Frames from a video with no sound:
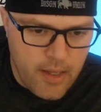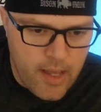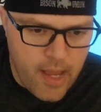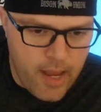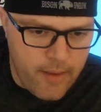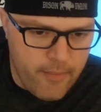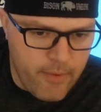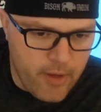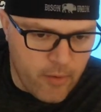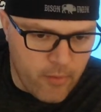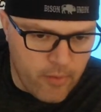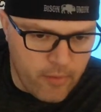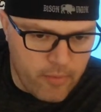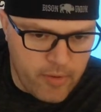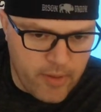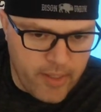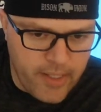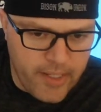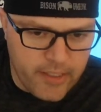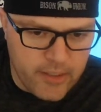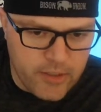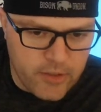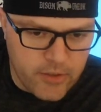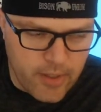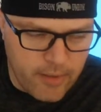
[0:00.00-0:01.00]
Amy, are we
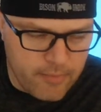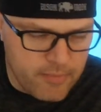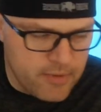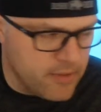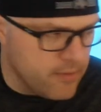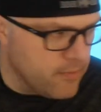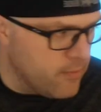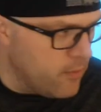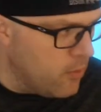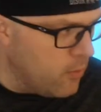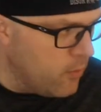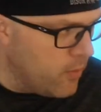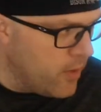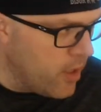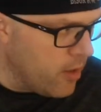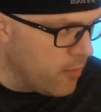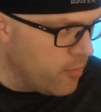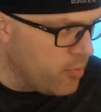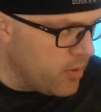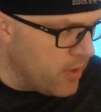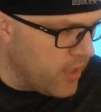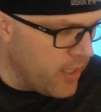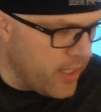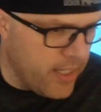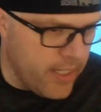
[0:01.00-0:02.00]
planning trips? We
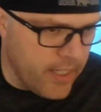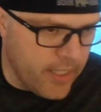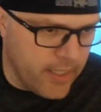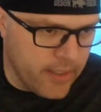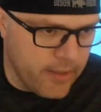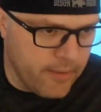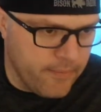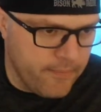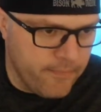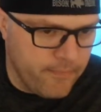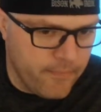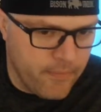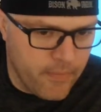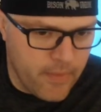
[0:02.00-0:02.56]
are planning